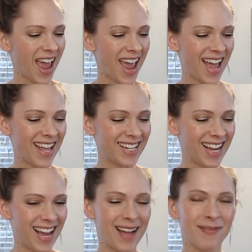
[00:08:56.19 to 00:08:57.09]
and
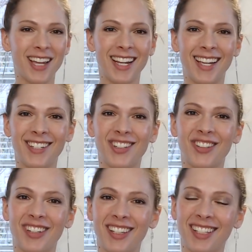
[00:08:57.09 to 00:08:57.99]
I'm gonna
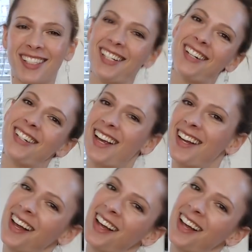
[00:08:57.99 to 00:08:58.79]
enjoy this dinner now.